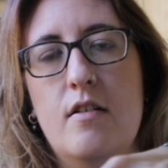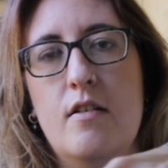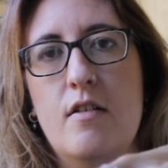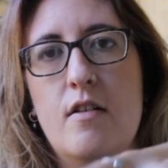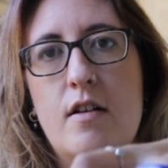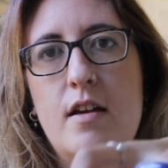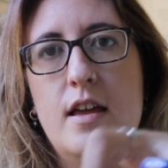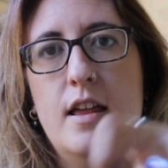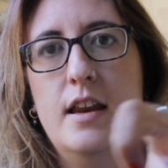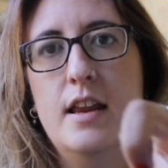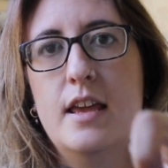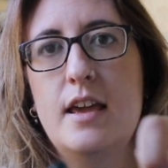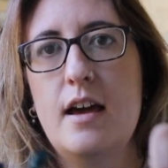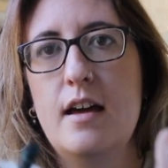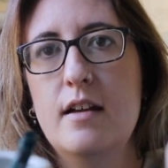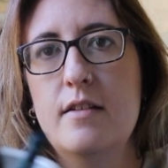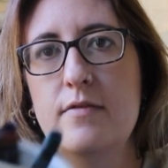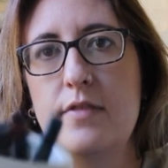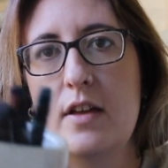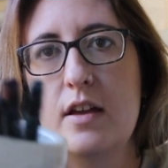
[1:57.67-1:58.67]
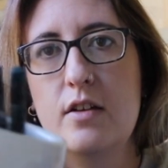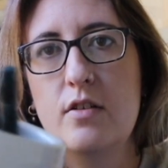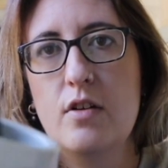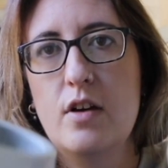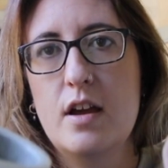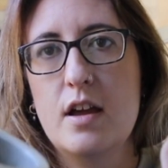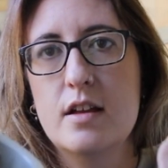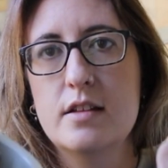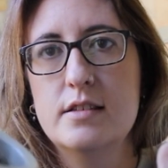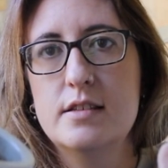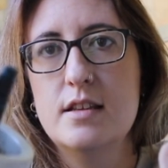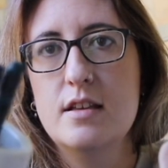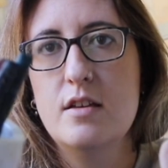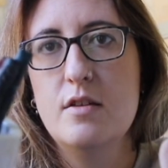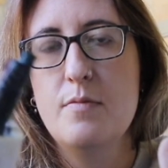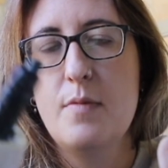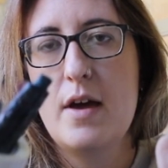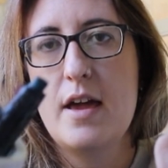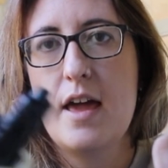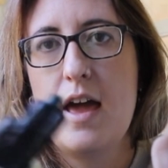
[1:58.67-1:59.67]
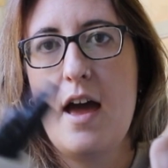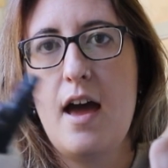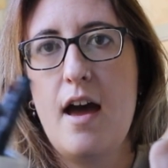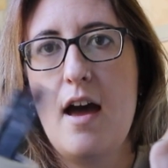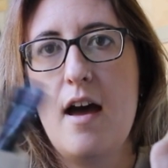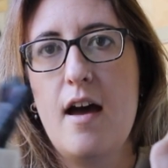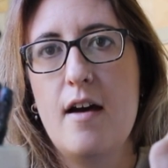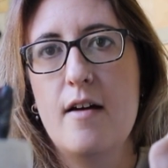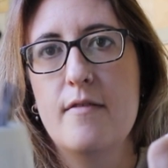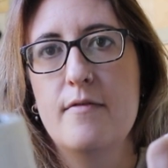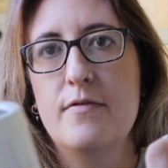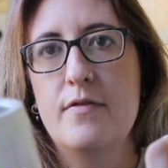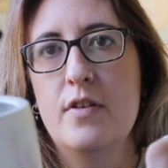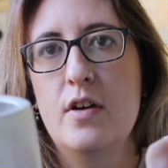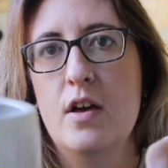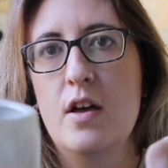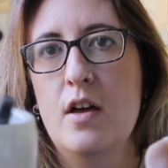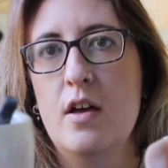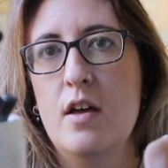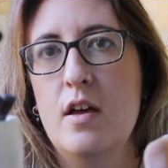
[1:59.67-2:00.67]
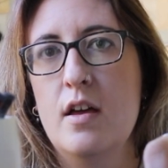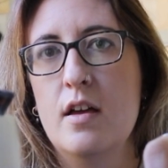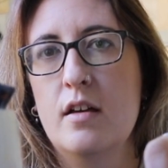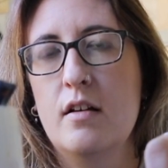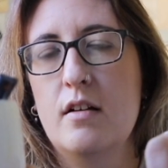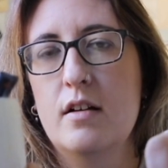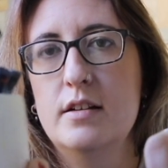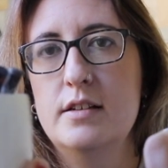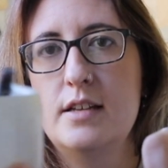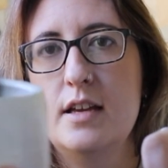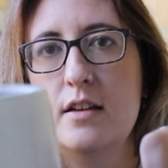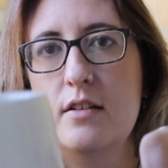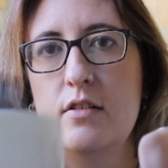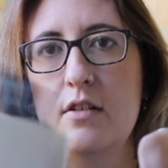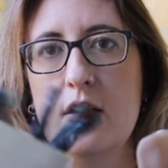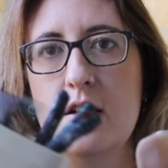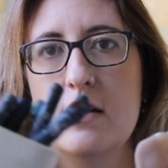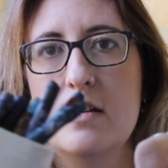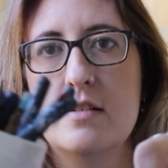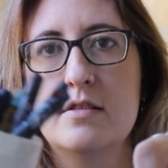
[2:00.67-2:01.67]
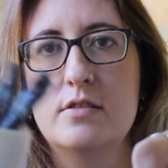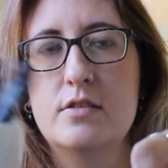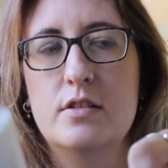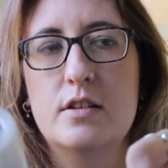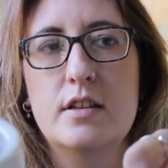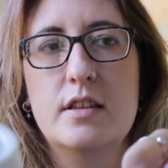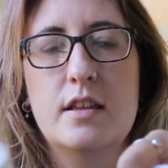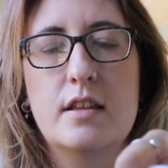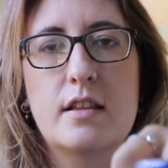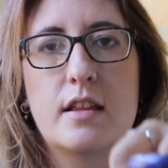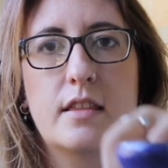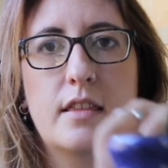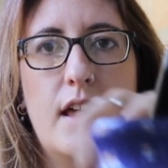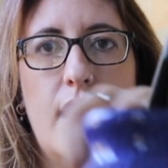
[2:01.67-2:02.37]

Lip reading: any kind of like crayons that you might have, Conte crayons or anything like